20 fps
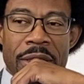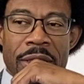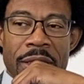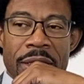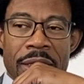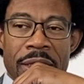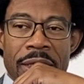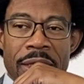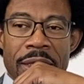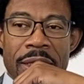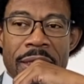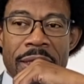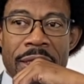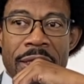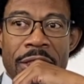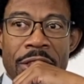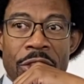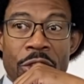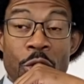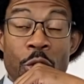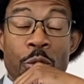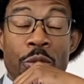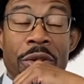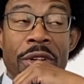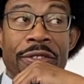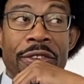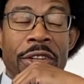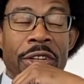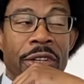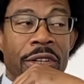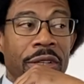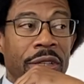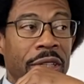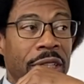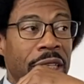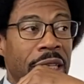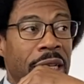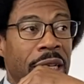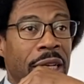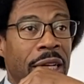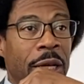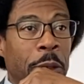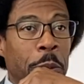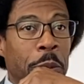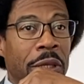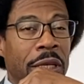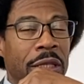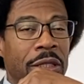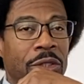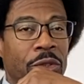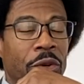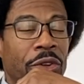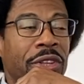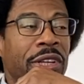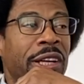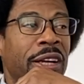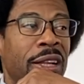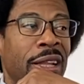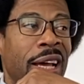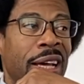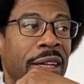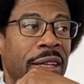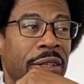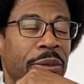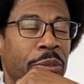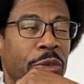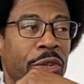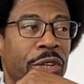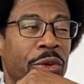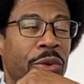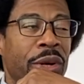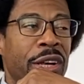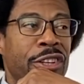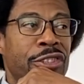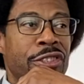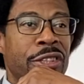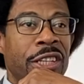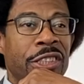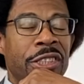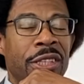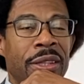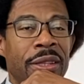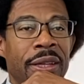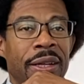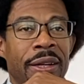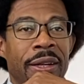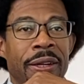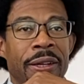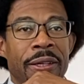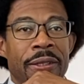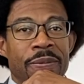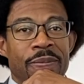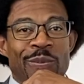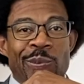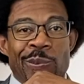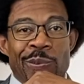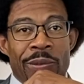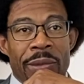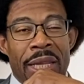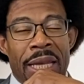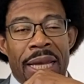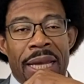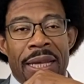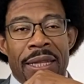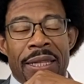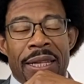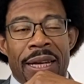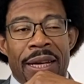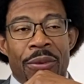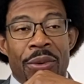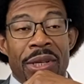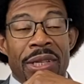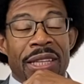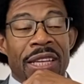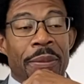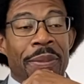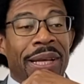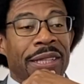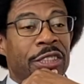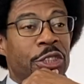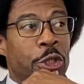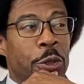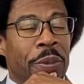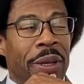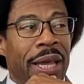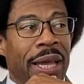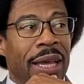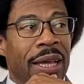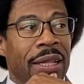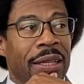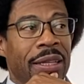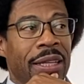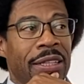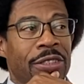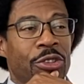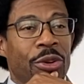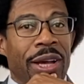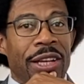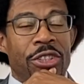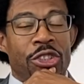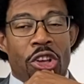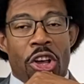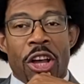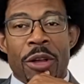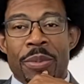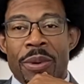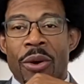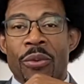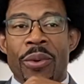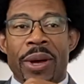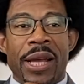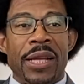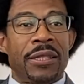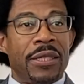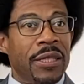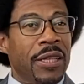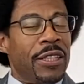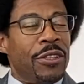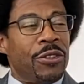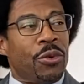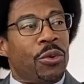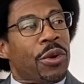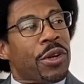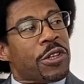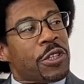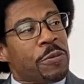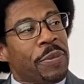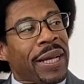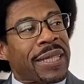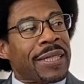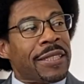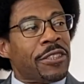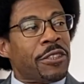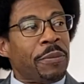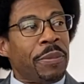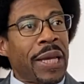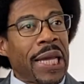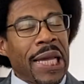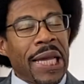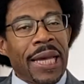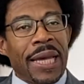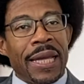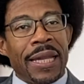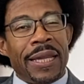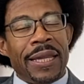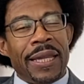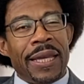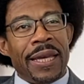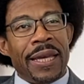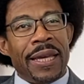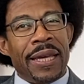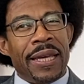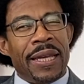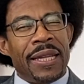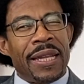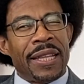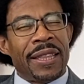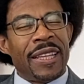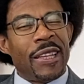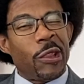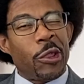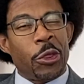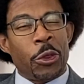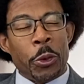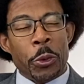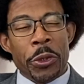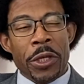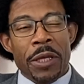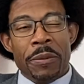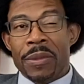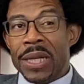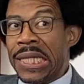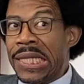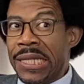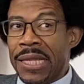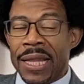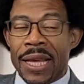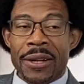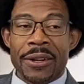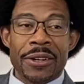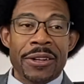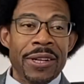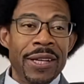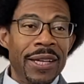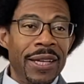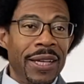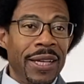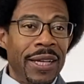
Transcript: uh, New River, um, North Carolina, Marine Corps Air Station there, and uh, I wanted to get back to Japan, and so I talked my way into getting orders back to Japan, and I think three months later.